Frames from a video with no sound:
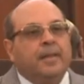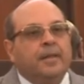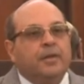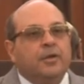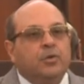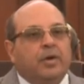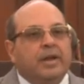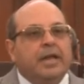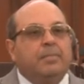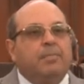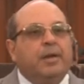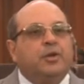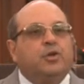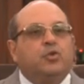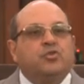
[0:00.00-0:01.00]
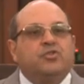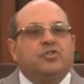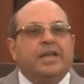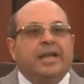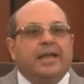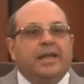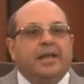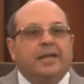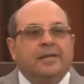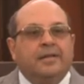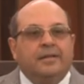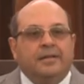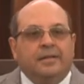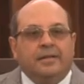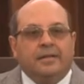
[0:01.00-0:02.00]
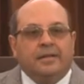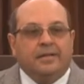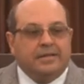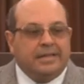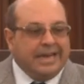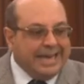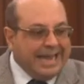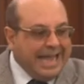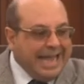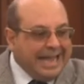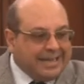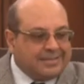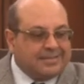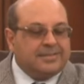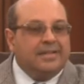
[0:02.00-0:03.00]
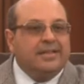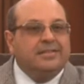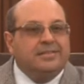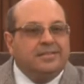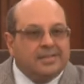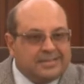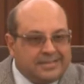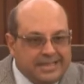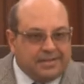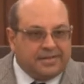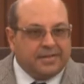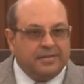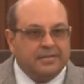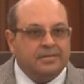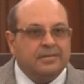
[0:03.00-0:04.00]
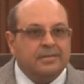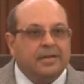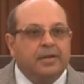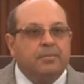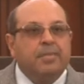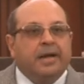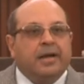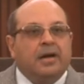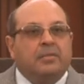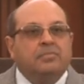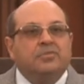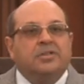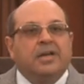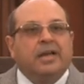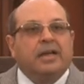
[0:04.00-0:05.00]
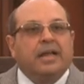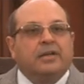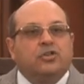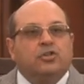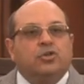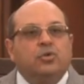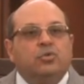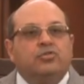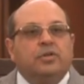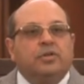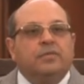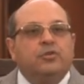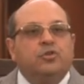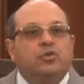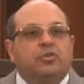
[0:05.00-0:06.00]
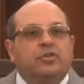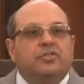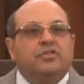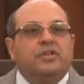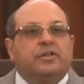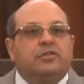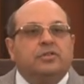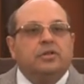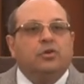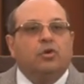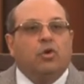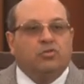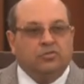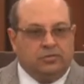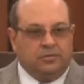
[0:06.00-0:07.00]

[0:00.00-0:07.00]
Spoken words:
you are able to say that X is the seat, it becomes an exclusive jurisdiction clause.